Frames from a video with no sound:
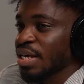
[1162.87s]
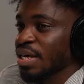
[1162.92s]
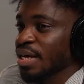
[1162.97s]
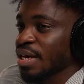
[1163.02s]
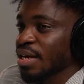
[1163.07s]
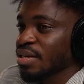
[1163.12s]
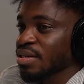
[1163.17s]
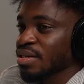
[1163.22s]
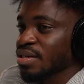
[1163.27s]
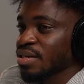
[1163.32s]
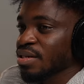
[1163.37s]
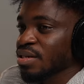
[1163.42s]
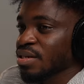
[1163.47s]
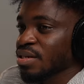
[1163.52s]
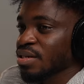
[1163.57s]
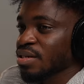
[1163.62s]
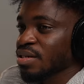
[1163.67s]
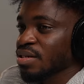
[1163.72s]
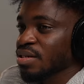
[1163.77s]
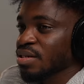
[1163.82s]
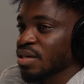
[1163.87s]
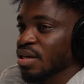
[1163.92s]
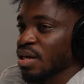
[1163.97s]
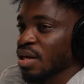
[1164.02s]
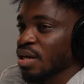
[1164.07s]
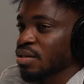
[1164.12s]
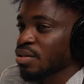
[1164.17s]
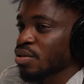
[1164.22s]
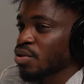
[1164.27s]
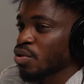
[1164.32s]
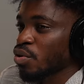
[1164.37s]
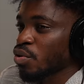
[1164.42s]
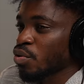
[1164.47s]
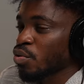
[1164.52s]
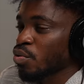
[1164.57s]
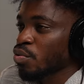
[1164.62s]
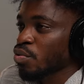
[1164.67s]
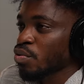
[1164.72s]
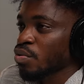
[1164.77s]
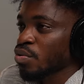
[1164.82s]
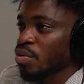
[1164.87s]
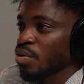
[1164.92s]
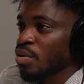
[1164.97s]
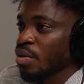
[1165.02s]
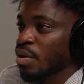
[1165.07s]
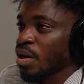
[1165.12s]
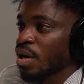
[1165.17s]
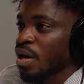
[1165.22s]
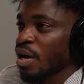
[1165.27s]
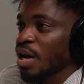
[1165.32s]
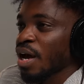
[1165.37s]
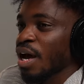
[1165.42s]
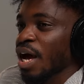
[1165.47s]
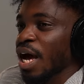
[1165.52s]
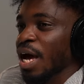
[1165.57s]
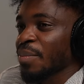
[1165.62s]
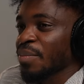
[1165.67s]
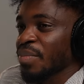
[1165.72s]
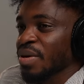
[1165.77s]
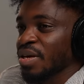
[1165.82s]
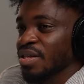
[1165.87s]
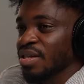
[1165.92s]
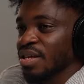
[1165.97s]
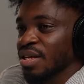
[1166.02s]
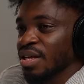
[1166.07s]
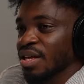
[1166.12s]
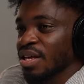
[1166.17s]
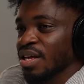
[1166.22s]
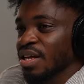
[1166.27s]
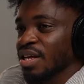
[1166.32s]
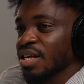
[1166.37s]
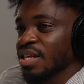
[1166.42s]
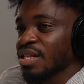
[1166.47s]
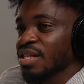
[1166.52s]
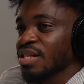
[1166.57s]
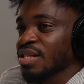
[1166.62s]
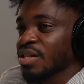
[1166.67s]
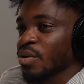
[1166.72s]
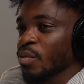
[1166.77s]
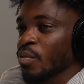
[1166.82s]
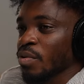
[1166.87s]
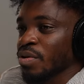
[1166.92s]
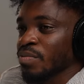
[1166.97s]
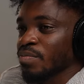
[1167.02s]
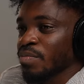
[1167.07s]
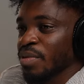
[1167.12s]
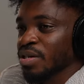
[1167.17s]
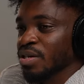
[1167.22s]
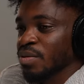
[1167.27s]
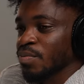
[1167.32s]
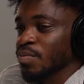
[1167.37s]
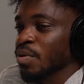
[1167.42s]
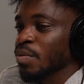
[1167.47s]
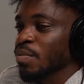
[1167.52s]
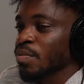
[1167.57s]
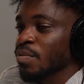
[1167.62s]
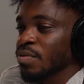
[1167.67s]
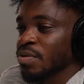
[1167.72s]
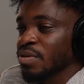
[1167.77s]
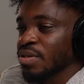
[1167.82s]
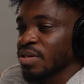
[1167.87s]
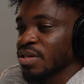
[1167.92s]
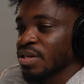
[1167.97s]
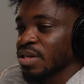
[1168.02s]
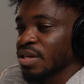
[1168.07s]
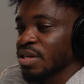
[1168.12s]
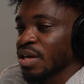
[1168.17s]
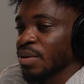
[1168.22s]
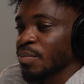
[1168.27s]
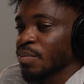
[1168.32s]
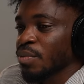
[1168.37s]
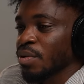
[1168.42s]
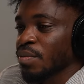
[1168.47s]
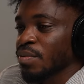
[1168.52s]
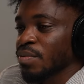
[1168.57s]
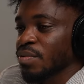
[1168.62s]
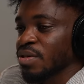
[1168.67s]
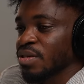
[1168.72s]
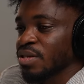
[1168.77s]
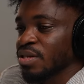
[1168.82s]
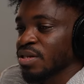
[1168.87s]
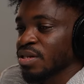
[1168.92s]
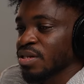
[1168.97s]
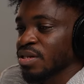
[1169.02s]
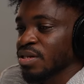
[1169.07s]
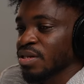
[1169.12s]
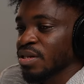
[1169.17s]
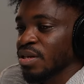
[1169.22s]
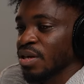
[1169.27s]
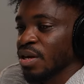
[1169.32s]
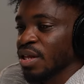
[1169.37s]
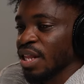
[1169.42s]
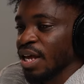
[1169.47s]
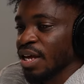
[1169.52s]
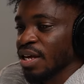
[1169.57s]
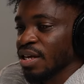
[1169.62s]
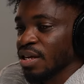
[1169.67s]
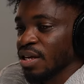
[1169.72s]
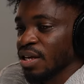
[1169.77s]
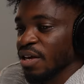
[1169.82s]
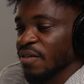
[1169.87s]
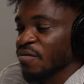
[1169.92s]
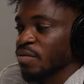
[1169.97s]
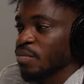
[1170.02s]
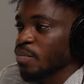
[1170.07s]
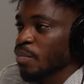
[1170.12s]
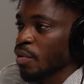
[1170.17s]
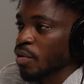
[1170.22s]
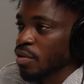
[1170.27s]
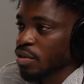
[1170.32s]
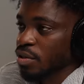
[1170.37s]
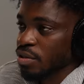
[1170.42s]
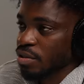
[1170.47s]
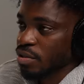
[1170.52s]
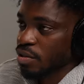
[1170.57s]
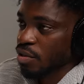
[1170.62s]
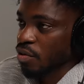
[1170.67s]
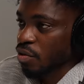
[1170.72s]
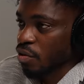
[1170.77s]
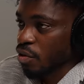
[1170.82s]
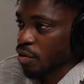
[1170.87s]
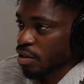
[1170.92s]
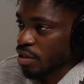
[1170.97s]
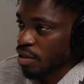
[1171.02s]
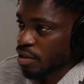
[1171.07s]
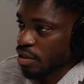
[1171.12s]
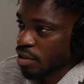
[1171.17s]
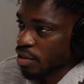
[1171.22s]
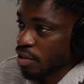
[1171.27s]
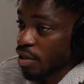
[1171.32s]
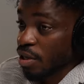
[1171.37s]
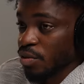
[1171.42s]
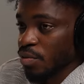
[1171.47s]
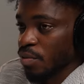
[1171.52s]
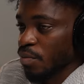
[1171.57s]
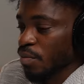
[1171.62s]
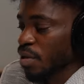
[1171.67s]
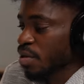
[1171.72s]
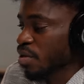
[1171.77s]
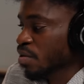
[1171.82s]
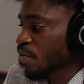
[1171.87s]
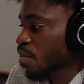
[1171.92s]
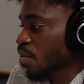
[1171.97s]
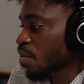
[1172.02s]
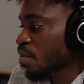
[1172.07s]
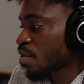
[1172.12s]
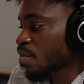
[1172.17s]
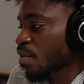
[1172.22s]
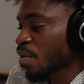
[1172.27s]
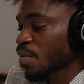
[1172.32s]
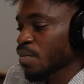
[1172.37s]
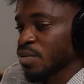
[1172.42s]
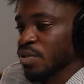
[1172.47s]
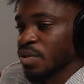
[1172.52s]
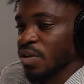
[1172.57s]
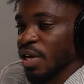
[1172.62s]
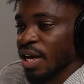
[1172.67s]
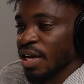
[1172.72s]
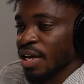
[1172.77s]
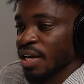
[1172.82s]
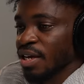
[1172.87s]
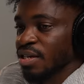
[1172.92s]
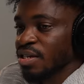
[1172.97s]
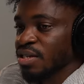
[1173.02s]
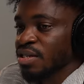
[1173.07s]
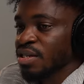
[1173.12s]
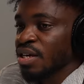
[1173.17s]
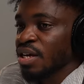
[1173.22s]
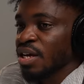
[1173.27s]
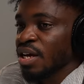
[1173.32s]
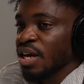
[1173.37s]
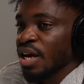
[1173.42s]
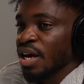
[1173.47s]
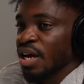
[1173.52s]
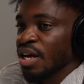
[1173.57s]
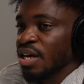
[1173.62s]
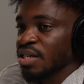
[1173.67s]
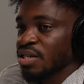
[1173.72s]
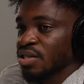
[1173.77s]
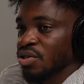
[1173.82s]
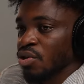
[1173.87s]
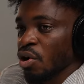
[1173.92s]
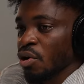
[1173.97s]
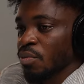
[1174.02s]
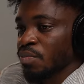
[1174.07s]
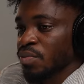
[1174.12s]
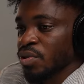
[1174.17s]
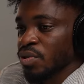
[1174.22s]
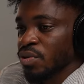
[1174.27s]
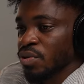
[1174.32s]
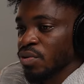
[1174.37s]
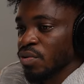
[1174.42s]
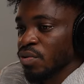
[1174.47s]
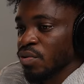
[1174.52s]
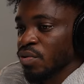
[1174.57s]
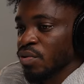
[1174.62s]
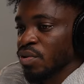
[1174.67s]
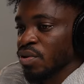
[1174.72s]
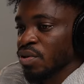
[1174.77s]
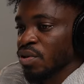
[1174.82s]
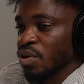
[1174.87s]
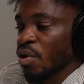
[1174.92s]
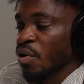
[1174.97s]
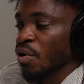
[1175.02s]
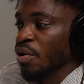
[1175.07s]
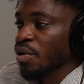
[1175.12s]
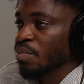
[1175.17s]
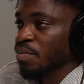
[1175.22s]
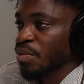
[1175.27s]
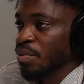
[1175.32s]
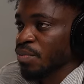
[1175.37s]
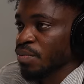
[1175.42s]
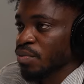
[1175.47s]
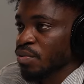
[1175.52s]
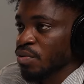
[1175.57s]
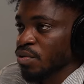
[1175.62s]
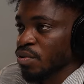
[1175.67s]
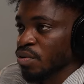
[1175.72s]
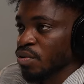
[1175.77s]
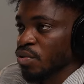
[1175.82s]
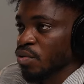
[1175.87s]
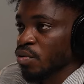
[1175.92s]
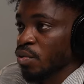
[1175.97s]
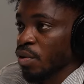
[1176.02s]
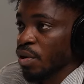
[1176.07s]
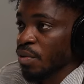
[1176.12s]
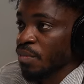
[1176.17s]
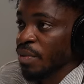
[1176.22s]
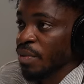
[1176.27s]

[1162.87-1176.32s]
Yes and no. I mean, what makes a bubble is, like, if it bursts or not. So that's what makes a bubble. So I guess it's up to the current people who are